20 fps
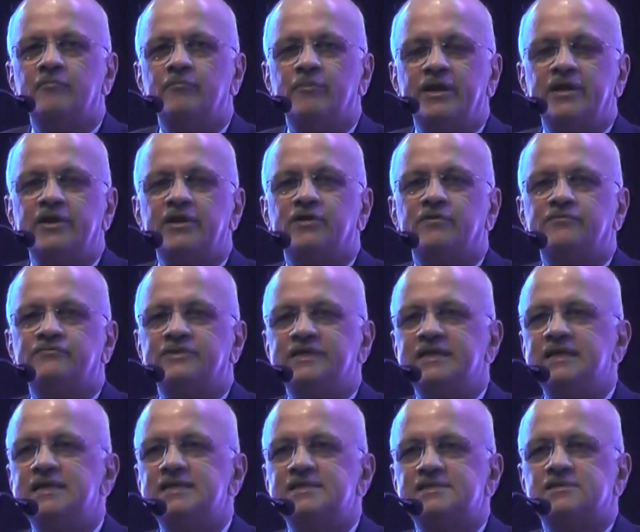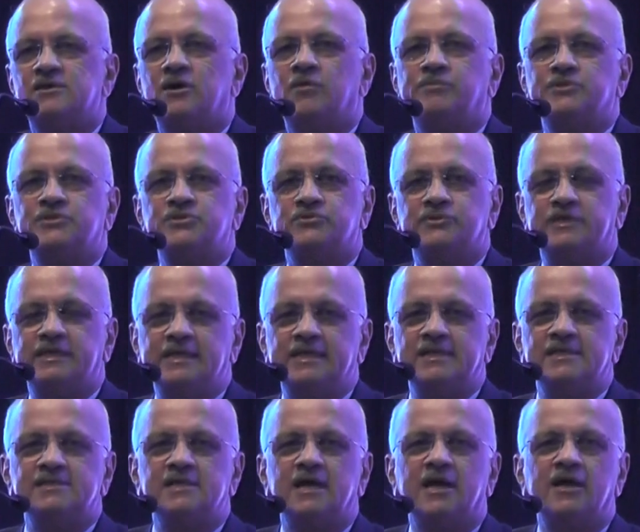many of these
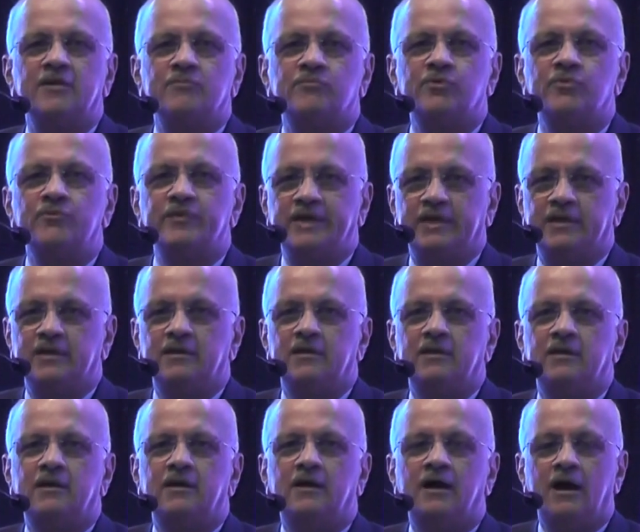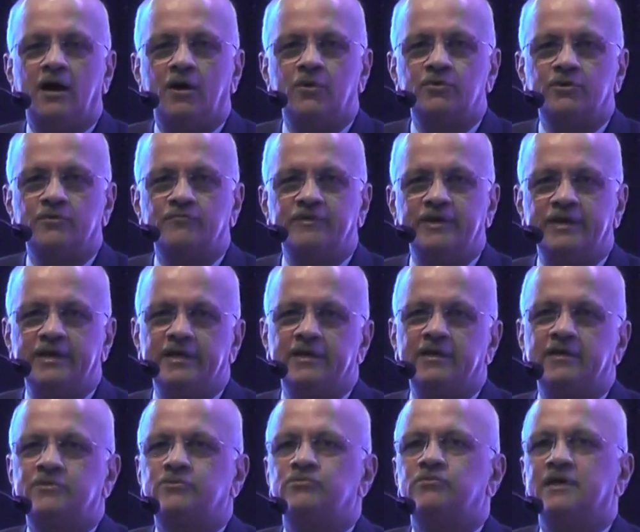opportunities are moving out of
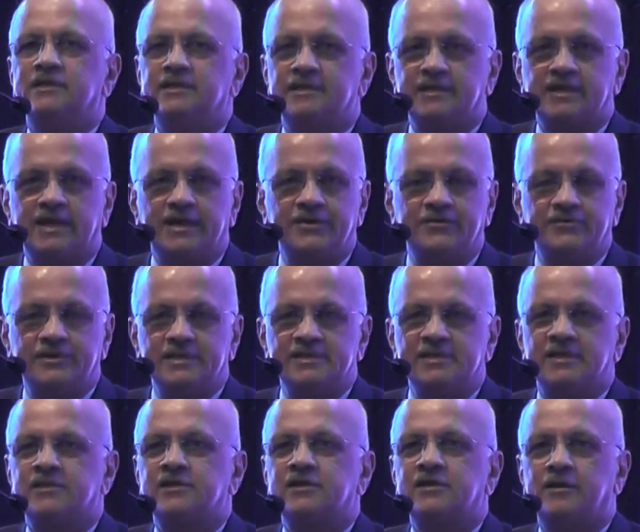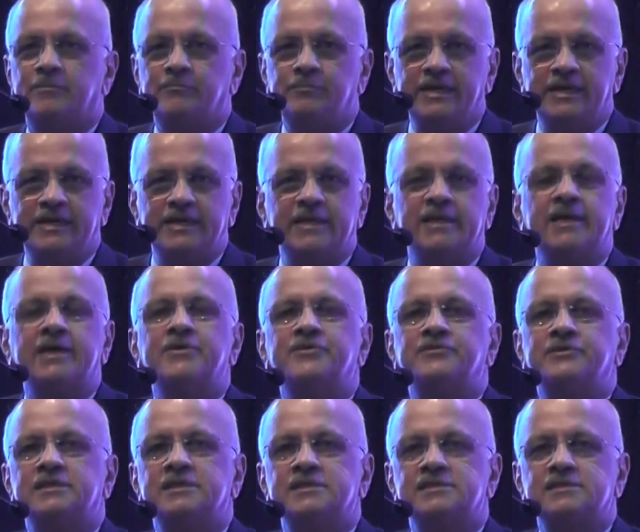India to other countries, other competing
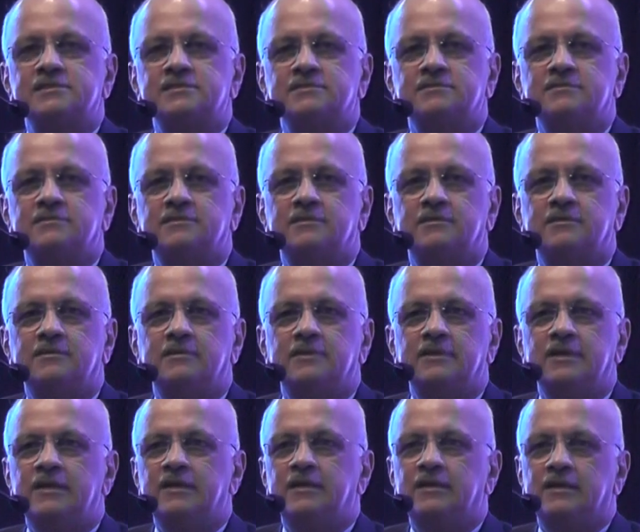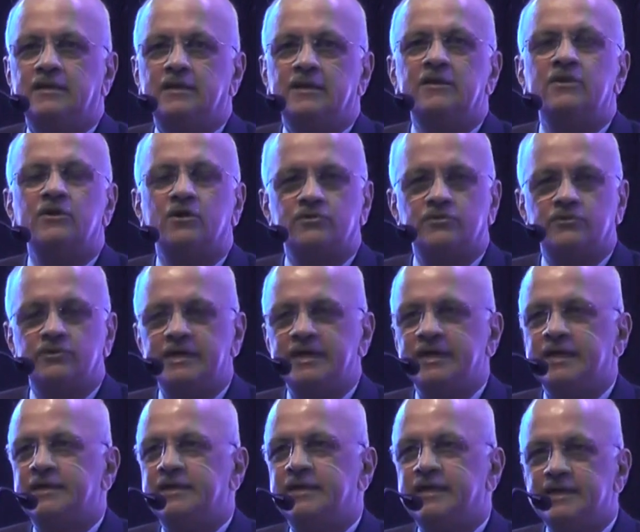countries. Not
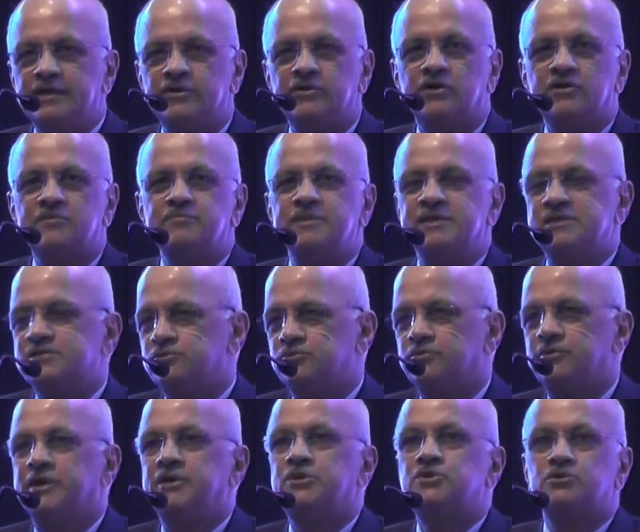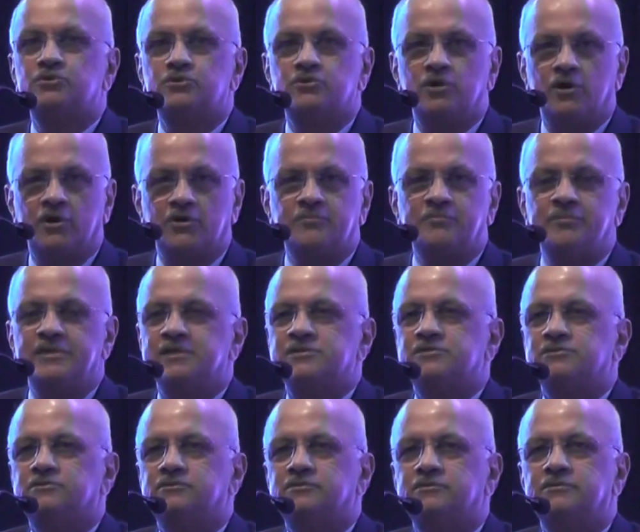only it need not be so, it should not be
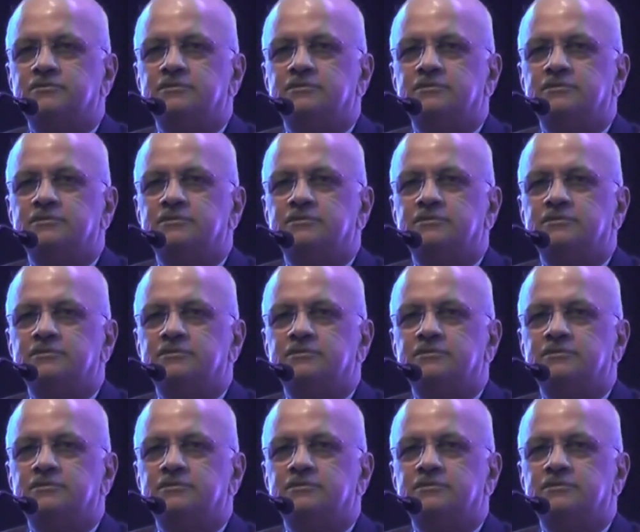so.